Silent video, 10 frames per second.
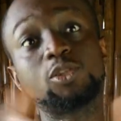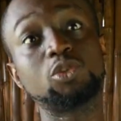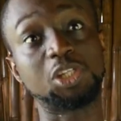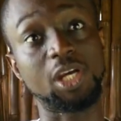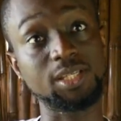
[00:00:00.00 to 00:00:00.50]

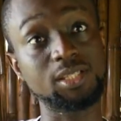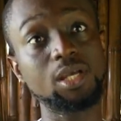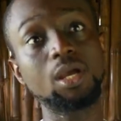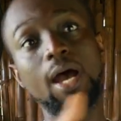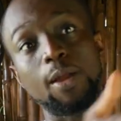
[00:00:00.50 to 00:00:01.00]
shares,
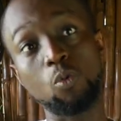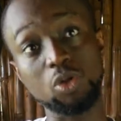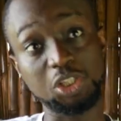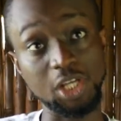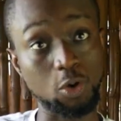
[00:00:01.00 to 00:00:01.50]
and one
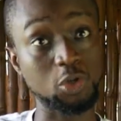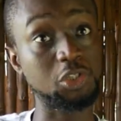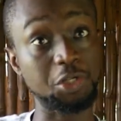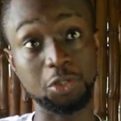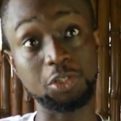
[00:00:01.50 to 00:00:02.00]
share cost
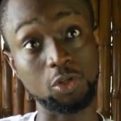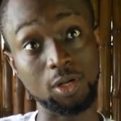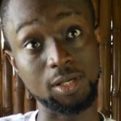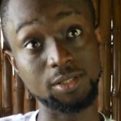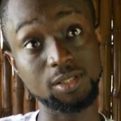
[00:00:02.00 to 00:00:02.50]

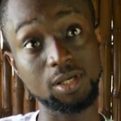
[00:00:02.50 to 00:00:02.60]
$300.